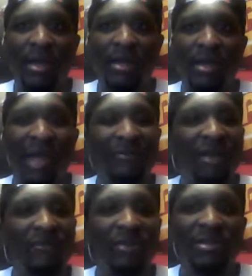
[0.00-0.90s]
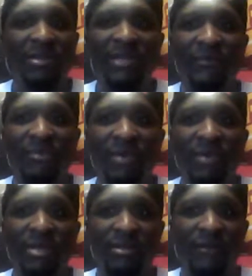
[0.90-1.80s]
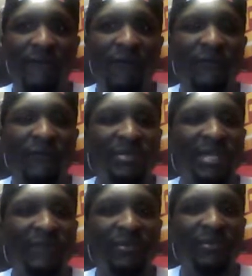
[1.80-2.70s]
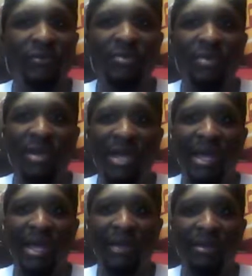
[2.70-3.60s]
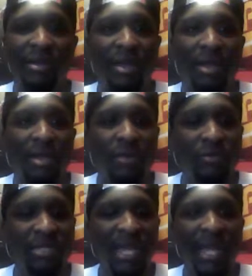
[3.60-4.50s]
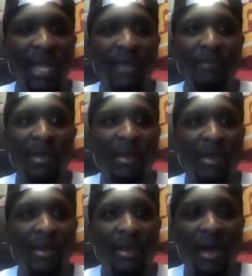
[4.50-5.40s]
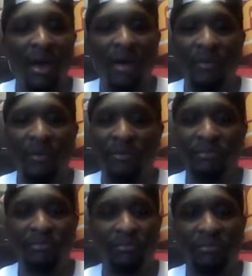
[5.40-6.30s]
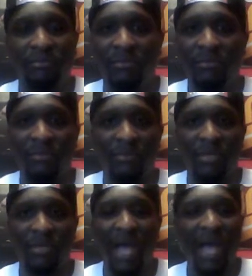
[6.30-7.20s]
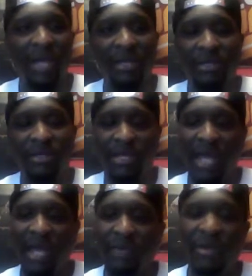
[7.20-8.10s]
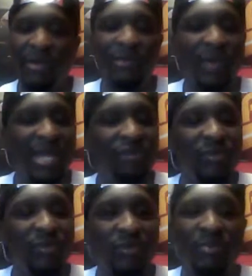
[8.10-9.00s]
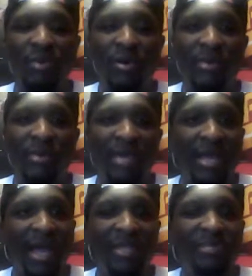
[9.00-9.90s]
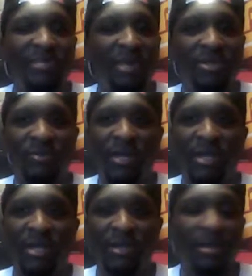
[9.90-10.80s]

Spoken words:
Kyrie Irving, 37 points, 4 for 10 from the 3-point line. Huge game. The way he dribbled the ball, man, that guy is special, man.